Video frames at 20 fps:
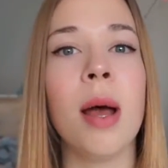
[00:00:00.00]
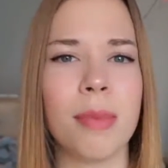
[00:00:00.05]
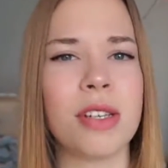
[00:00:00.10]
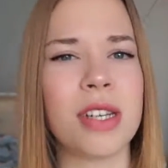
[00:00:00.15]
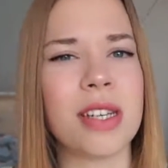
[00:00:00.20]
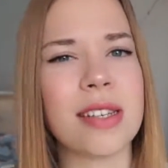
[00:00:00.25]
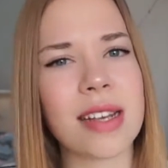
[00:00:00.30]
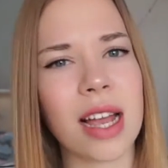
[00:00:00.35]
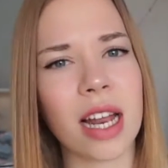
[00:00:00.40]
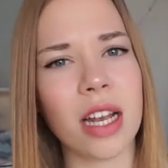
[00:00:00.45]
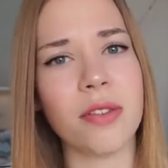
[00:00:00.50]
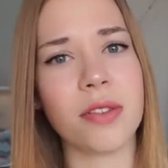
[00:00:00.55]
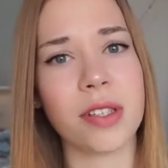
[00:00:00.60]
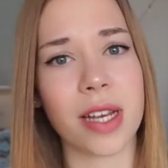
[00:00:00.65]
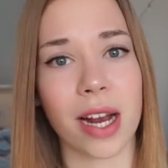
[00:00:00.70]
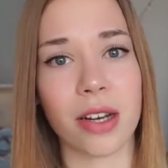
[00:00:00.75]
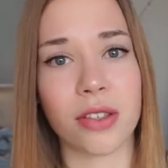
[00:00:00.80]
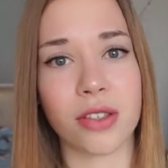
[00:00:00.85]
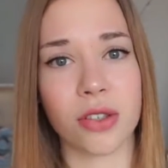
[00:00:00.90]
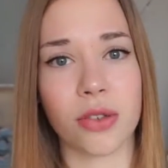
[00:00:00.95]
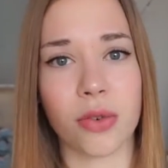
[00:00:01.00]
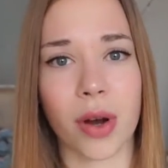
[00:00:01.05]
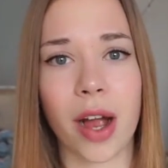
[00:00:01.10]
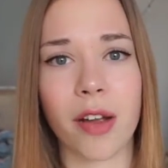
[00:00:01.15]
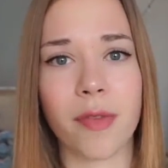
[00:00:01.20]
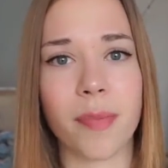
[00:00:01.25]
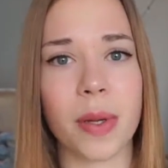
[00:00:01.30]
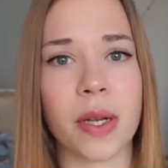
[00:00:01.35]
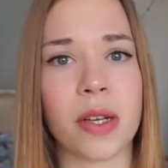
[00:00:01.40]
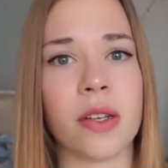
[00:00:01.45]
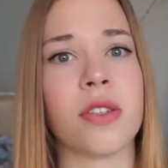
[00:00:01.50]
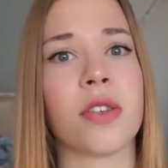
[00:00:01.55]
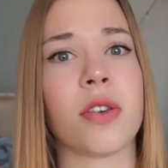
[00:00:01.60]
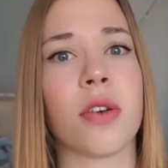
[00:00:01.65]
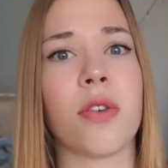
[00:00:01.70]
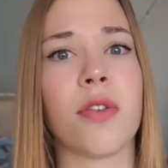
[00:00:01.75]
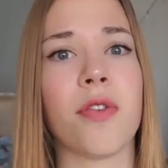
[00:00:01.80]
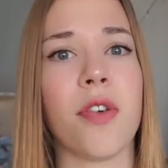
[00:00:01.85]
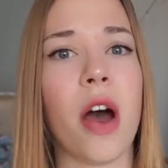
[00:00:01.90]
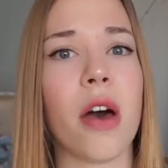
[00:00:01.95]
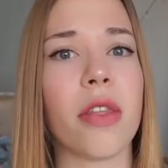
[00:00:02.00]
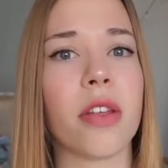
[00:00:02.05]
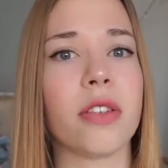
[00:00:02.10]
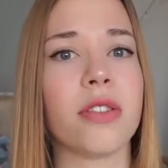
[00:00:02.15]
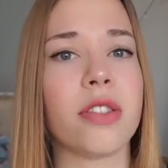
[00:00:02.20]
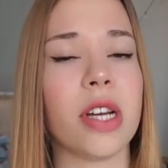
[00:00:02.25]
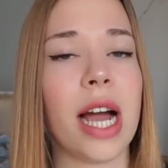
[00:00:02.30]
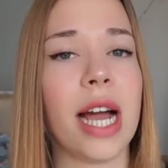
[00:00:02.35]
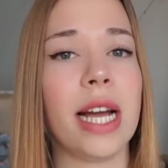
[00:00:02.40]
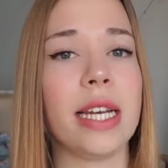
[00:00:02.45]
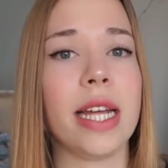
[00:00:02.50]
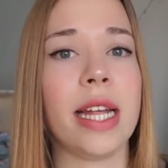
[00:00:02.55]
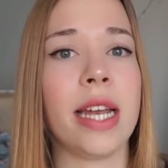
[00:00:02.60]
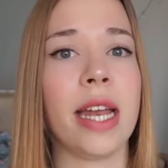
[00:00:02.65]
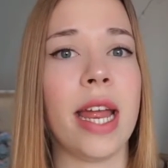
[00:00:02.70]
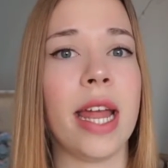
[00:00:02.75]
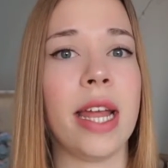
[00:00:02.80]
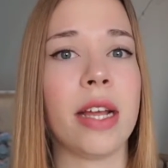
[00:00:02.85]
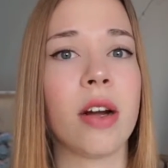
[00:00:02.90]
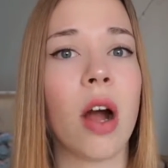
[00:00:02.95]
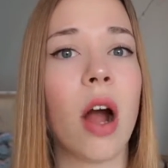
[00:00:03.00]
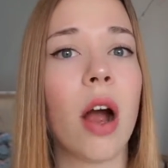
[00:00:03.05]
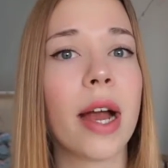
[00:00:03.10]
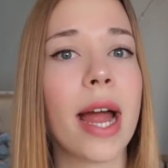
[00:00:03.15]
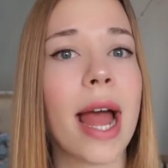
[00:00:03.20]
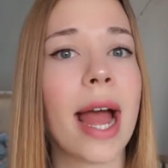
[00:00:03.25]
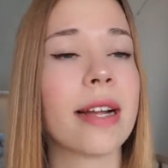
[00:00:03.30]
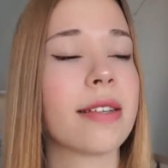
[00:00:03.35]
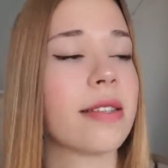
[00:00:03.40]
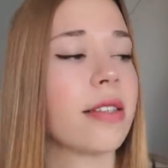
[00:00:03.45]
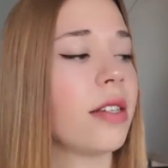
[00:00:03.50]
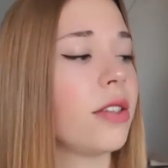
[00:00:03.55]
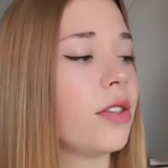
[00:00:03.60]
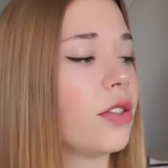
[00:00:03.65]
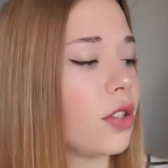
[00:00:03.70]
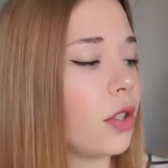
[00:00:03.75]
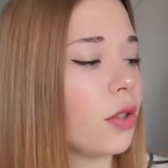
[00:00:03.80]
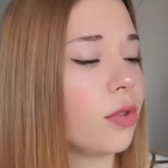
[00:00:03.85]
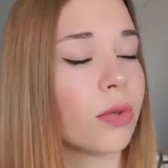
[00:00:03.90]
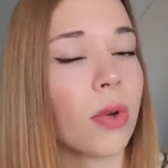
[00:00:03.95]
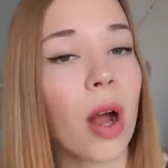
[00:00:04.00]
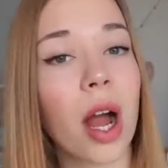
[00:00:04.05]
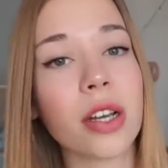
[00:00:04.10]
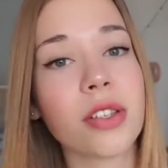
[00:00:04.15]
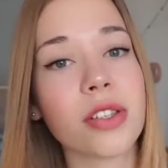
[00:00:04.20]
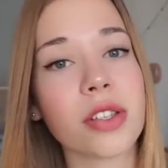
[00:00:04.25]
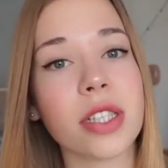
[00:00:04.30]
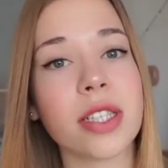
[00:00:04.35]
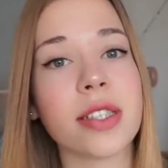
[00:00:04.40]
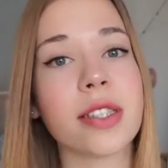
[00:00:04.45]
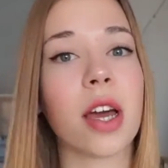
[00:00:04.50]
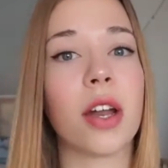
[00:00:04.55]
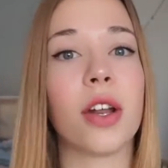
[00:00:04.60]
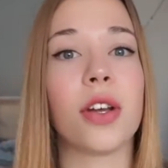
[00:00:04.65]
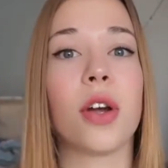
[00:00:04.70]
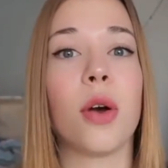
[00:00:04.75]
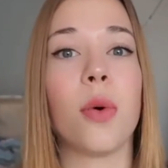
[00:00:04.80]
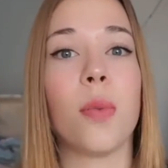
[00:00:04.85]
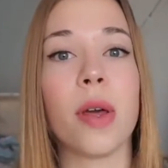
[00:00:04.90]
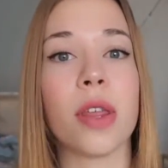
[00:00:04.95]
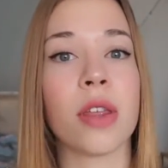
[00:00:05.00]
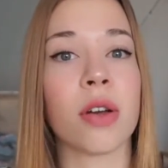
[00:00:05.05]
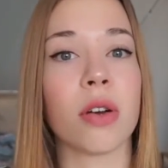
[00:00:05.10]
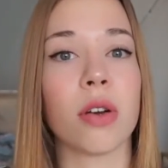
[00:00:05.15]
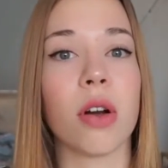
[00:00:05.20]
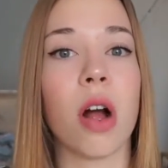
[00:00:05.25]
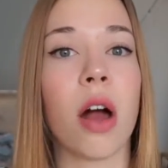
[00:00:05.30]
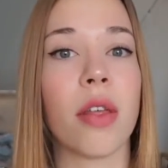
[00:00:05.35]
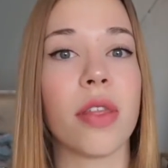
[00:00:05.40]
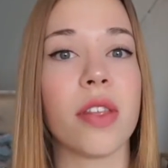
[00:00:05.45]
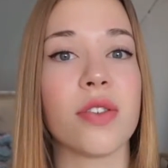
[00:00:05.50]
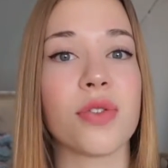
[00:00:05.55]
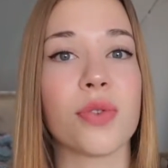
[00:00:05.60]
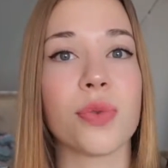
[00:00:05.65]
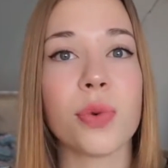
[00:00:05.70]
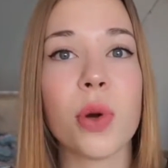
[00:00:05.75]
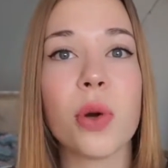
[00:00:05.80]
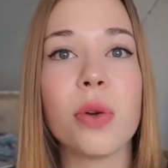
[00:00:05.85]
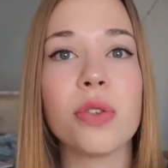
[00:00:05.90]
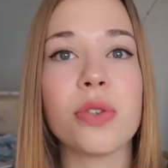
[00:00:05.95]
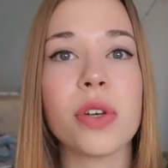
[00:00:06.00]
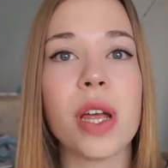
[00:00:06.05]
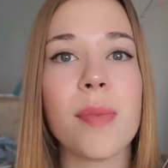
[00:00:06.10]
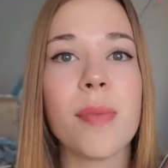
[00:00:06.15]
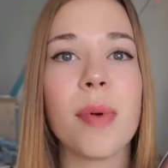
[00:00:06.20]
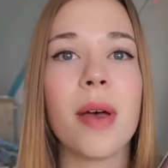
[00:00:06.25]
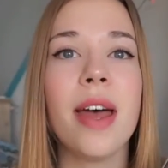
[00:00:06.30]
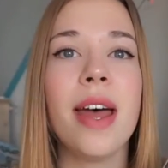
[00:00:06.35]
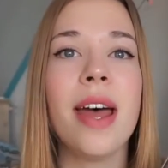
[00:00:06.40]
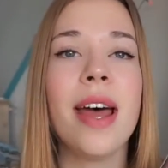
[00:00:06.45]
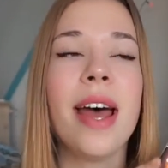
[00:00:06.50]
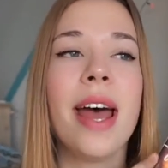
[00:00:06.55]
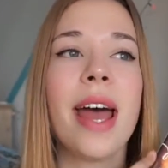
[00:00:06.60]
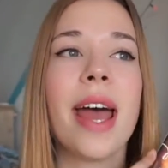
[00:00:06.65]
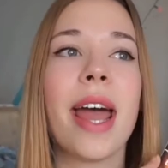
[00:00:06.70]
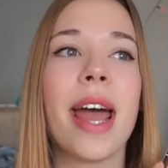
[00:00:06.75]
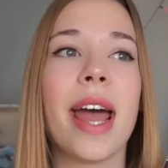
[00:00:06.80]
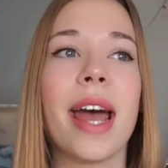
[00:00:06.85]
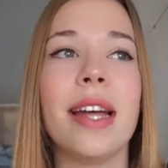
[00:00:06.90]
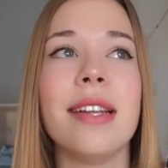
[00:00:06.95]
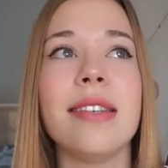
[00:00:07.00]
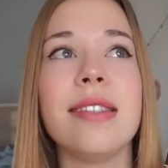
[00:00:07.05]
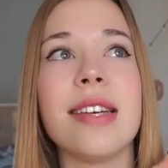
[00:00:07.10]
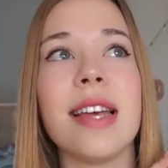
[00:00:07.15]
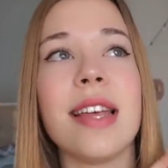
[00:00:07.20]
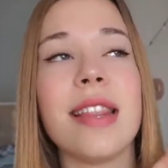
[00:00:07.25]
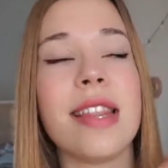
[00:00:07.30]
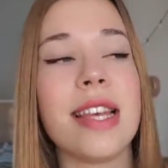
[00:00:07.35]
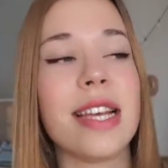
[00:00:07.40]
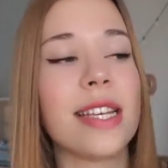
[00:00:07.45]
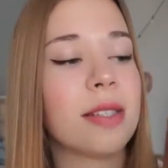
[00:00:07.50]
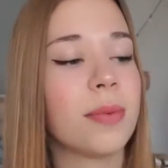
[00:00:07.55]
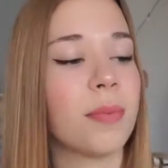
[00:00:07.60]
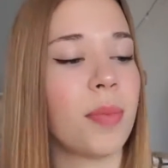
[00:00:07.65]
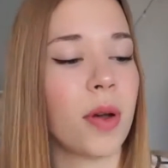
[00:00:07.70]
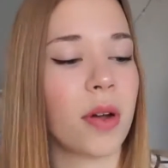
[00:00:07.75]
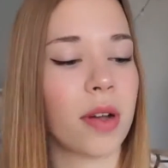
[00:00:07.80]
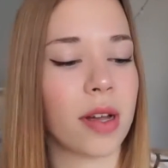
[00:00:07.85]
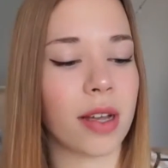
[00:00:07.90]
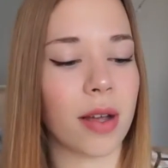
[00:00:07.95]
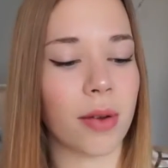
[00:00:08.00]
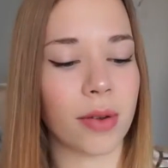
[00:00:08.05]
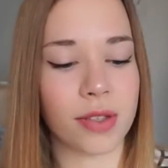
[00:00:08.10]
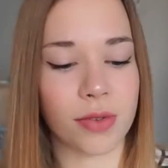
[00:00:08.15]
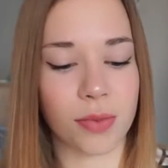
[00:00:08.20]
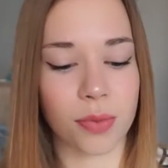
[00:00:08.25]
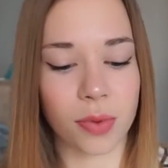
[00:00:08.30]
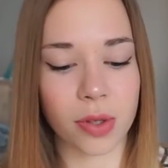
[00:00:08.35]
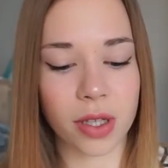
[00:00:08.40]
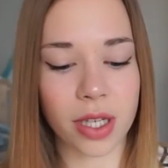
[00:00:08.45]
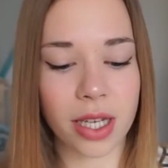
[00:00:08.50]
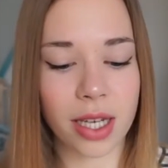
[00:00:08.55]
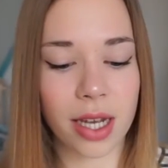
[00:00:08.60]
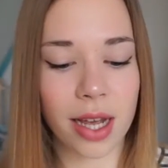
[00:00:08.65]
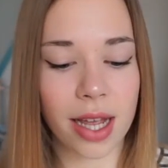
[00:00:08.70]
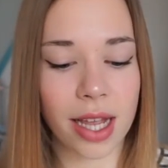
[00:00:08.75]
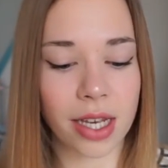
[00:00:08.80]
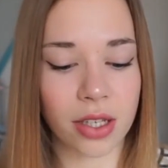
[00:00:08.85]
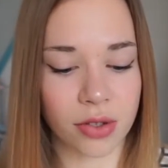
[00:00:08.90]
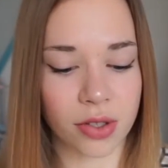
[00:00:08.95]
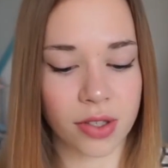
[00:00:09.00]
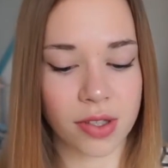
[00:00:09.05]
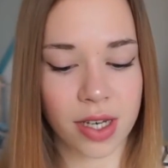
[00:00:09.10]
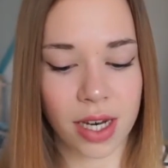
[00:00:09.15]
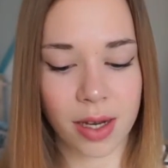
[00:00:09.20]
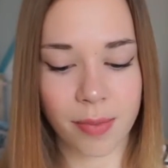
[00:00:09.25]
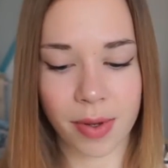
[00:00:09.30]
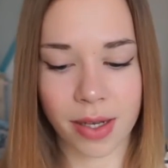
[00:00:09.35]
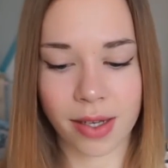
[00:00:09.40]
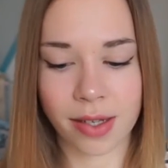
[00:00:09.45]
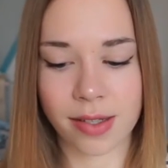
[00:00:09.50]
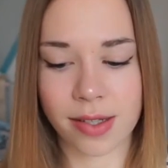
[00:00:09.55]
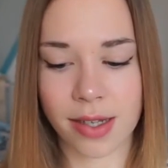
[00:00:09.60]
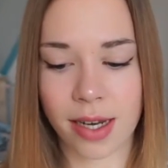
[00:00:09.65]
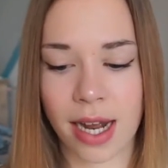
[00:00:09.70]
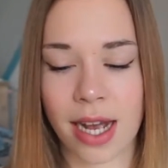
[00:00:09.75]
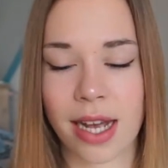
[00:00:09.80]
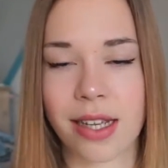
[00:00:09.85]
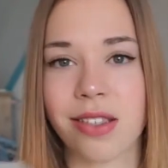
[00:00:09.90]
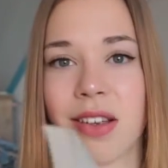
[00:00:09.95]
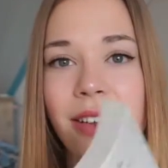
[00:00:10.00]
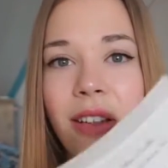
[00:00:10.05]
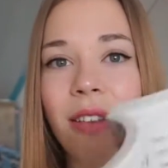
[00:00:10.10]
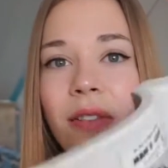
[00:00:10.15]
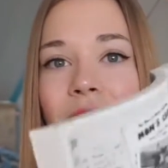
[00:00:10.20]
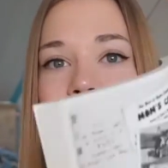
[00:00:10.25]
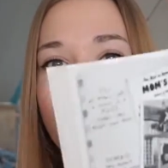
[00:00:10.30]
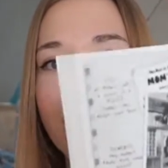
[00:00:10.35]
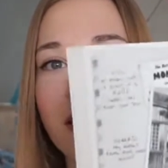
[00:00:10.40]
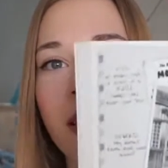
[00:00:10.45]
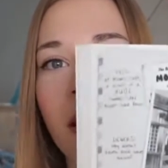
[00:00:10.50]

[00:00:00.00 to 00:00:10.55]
but she's kind of scared to drive because her father died in a car accident, so Roger is gonna go with her on this road trip. And this book is really interesting because it has all of these